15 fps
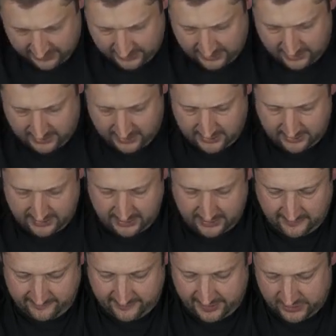
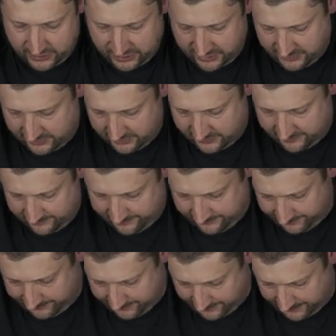elevation
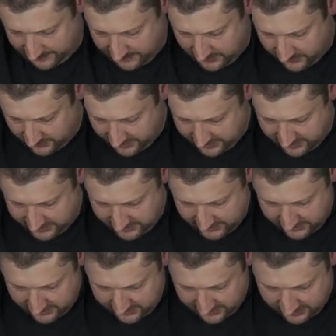turret
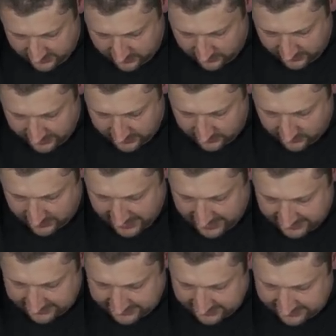in order to
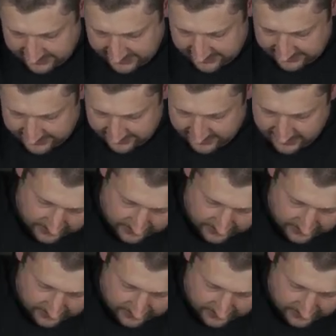access this.